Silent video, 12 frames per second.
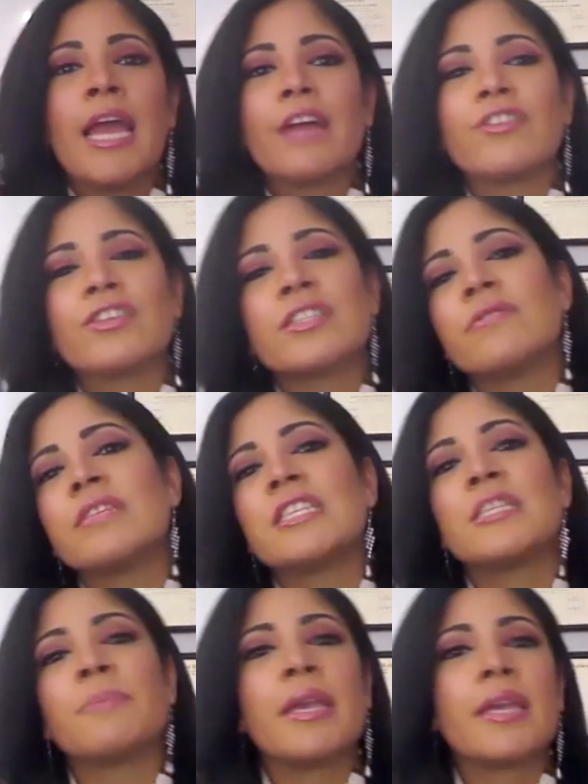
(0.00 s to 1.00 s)
And just even
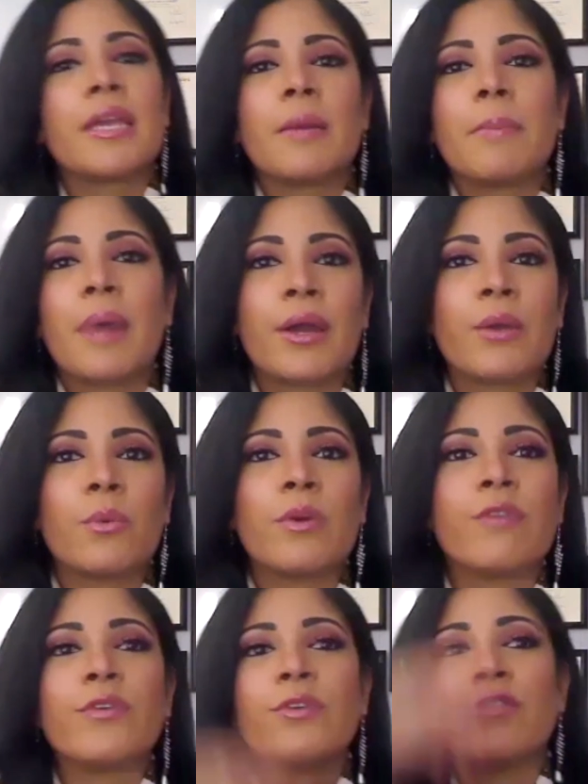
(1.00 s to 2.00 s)
speaking about it
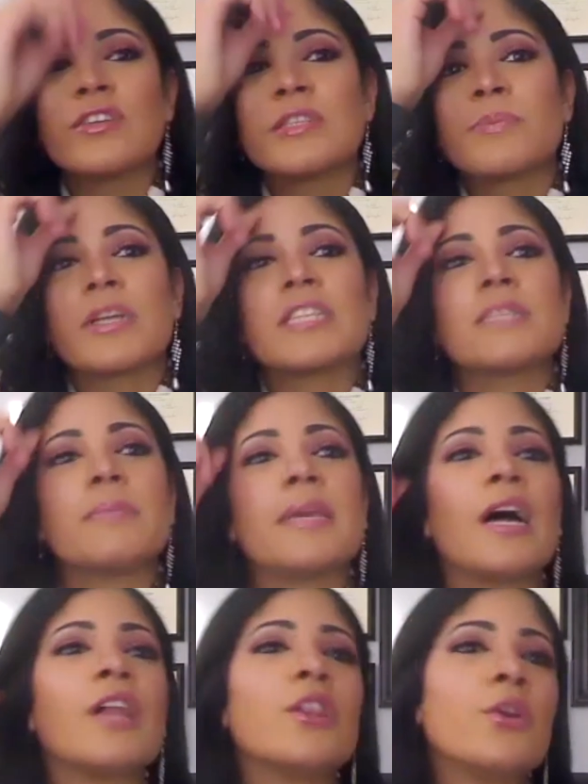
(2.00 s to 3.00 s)
with you just brings
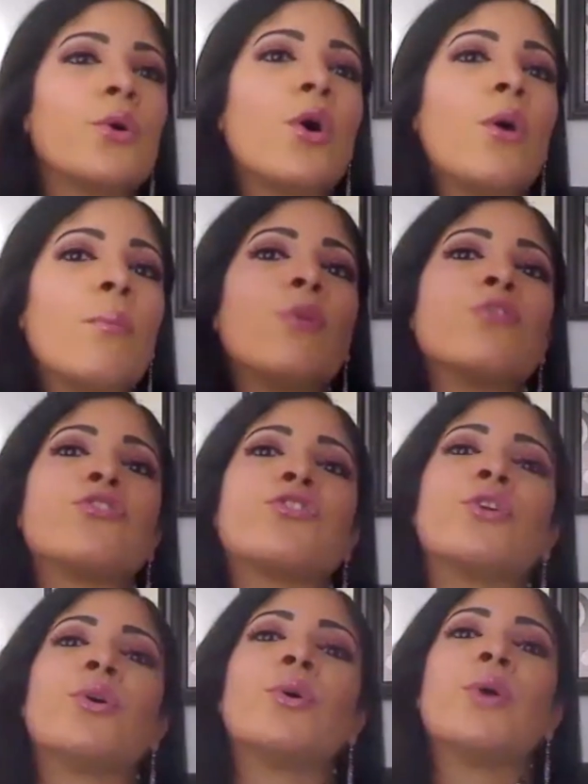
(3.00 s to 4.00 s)
me a little
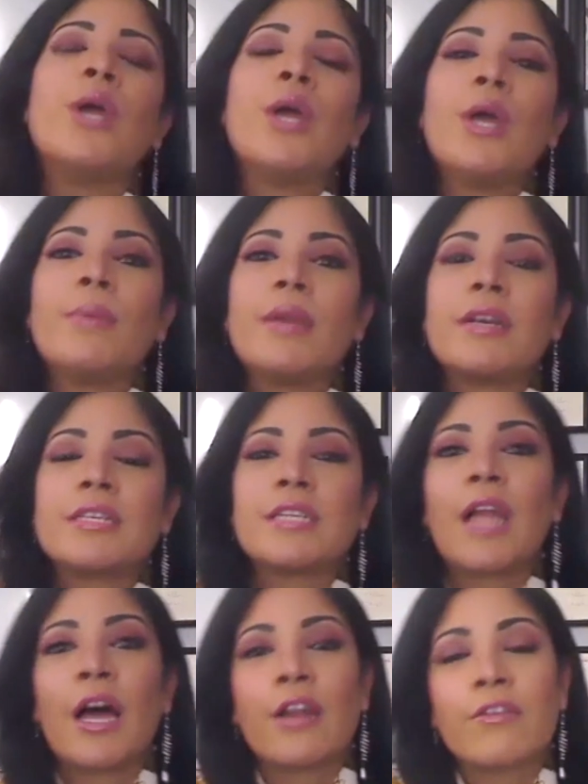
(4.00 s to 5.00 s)
emotional because
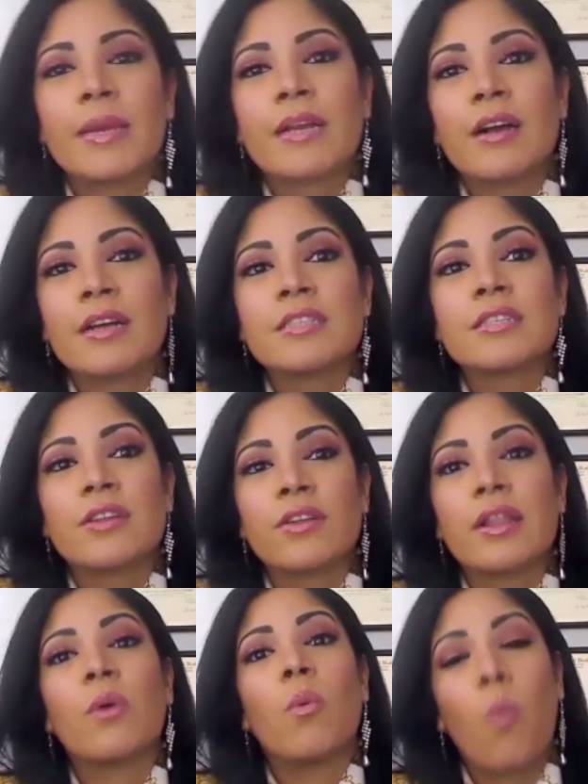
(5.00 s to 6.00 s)
a lot of my cousins are
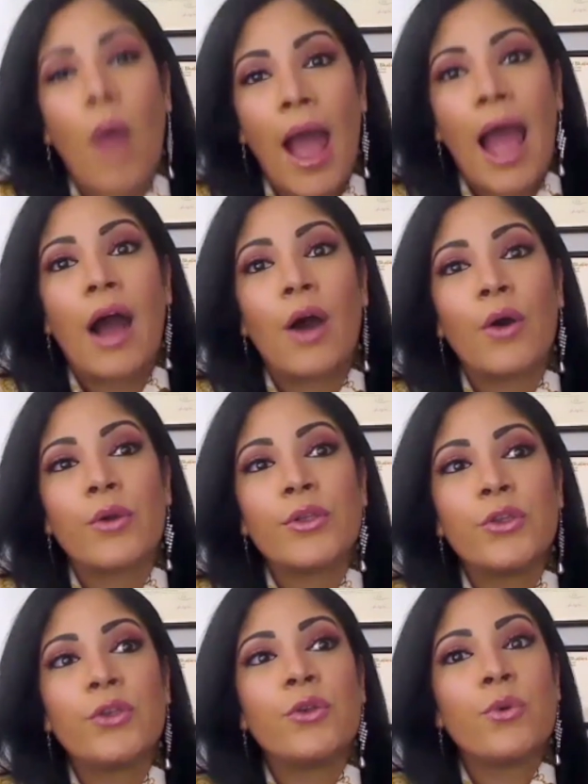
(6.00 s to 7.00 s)
like, wow,
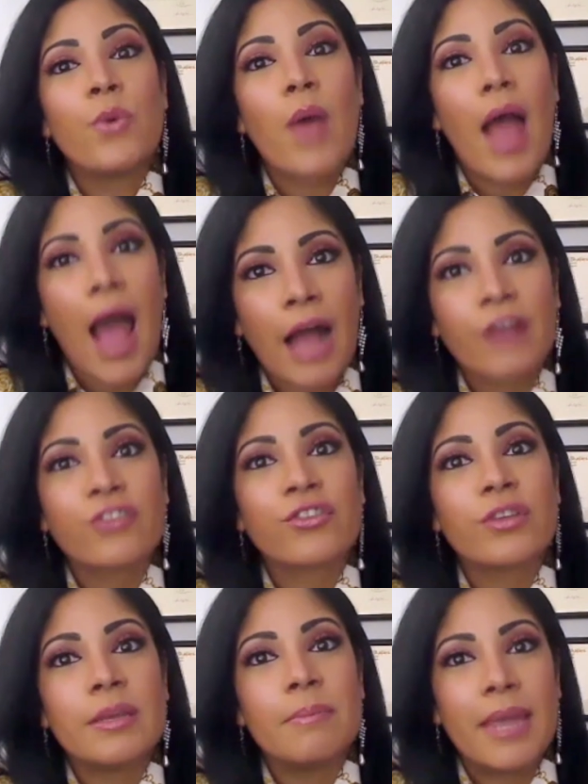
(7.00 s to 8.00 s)
you
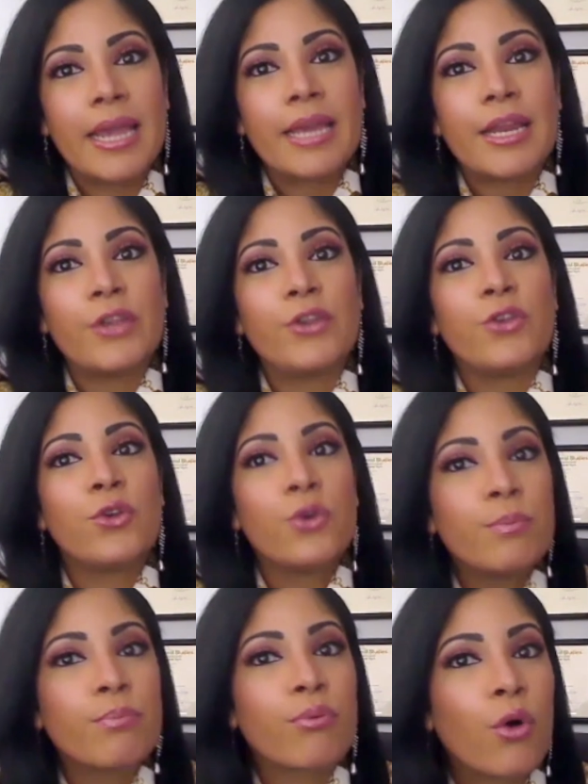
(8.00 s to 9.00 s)
actually made it.
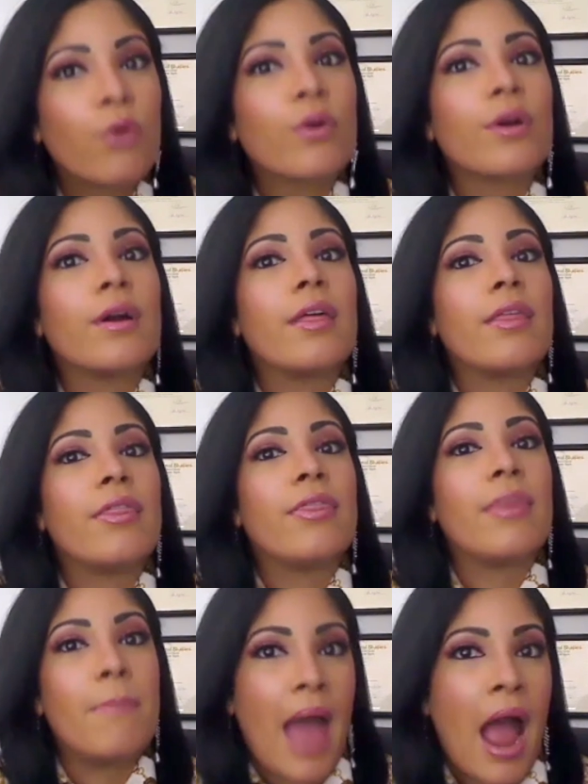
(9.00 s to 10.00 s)
You broke
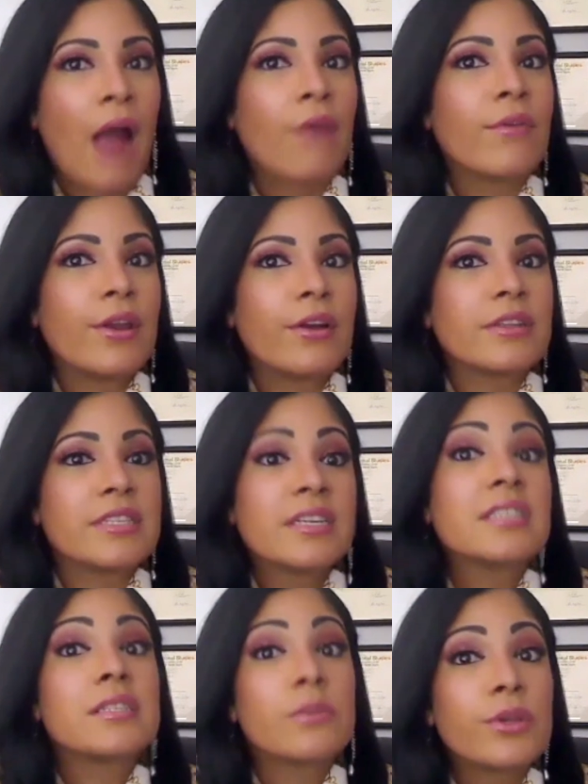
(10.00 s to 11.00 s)
the barriers. And
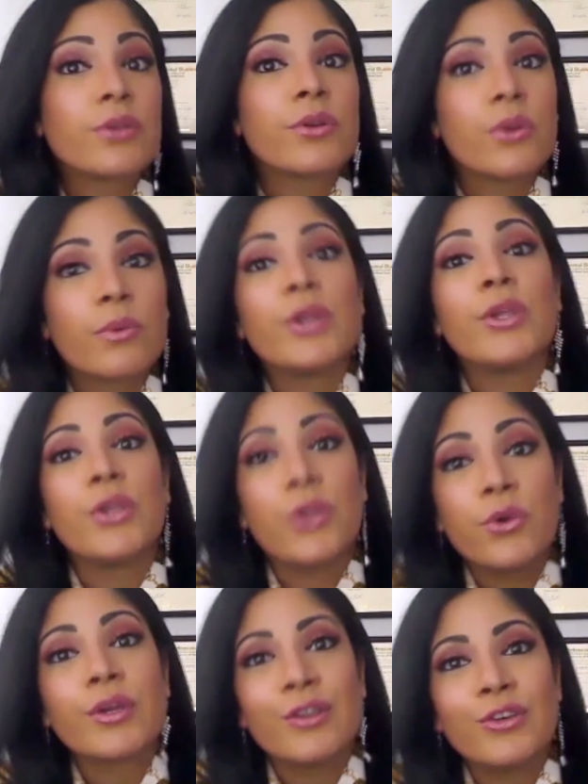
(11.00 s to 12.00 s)
I said, well, you know what?
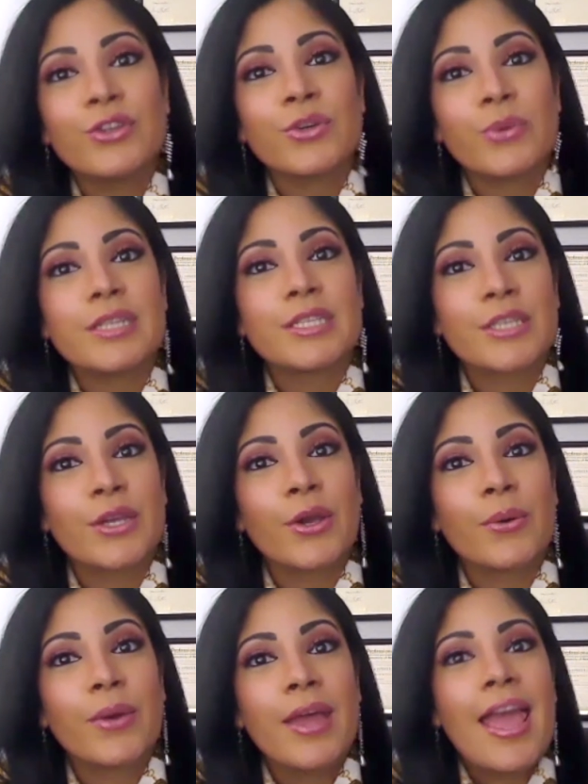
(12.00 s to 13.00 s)
You can do it
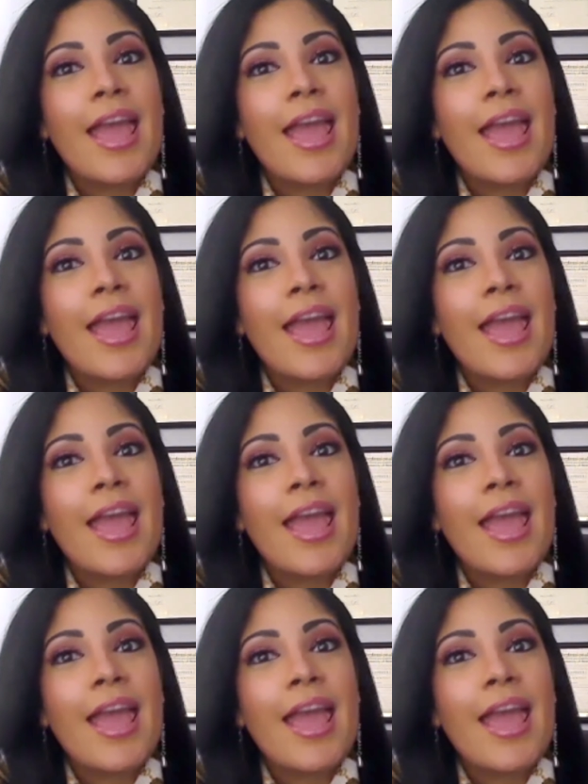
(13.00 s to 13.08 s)
too.